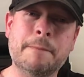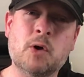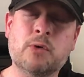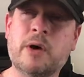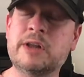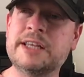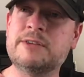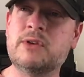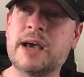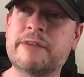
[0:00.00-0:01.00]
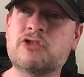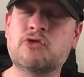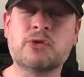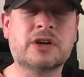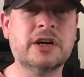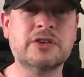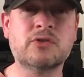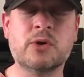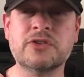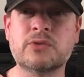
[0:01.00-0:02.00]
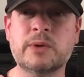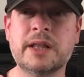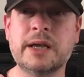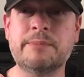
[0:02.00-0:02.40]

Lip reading: Although I did have to draw the curtains once when they